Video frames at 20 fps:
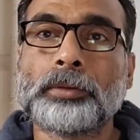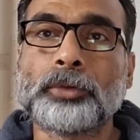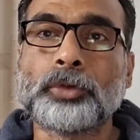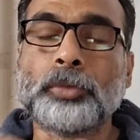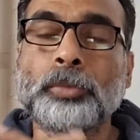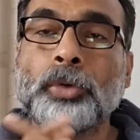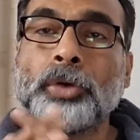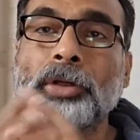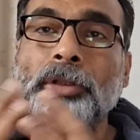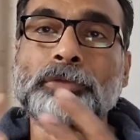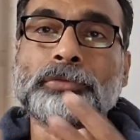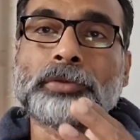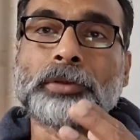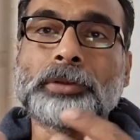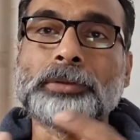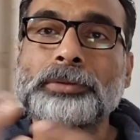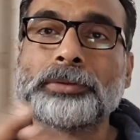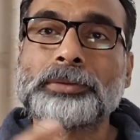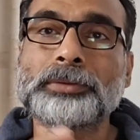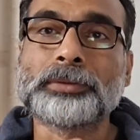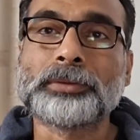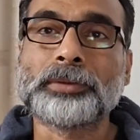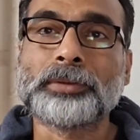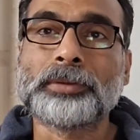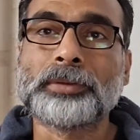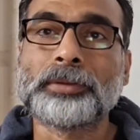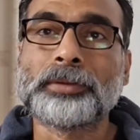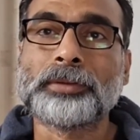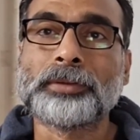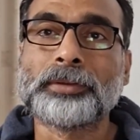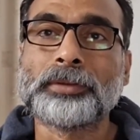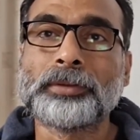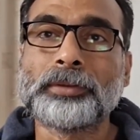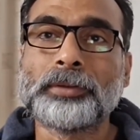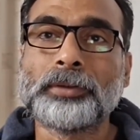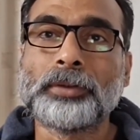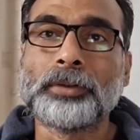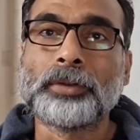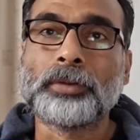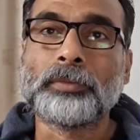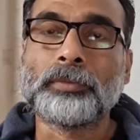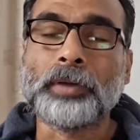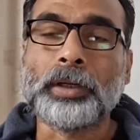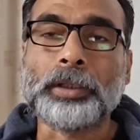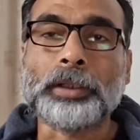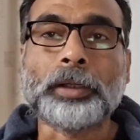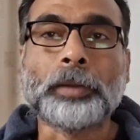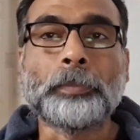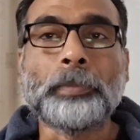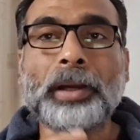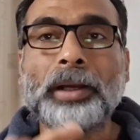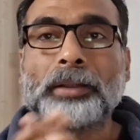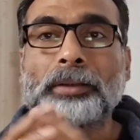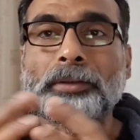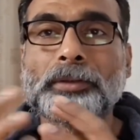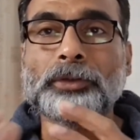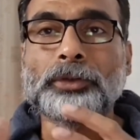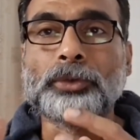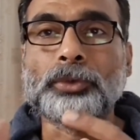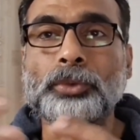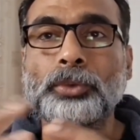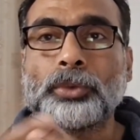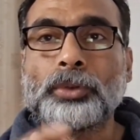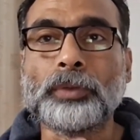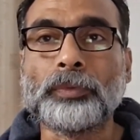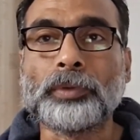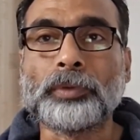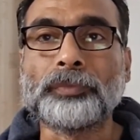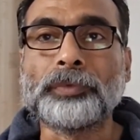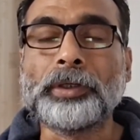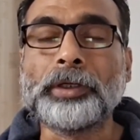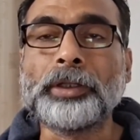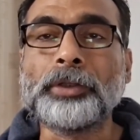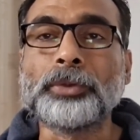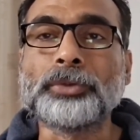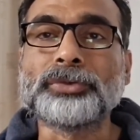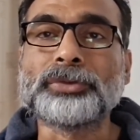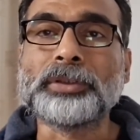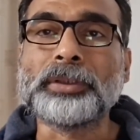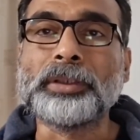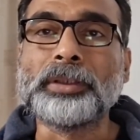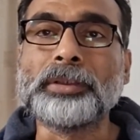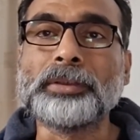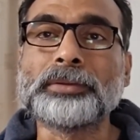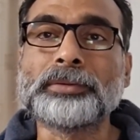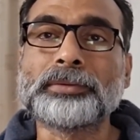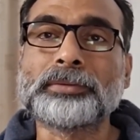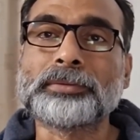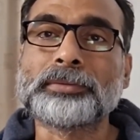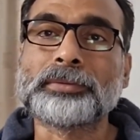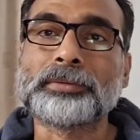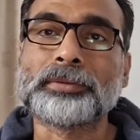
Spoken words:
Good morning, friends. Welcome back to our video series,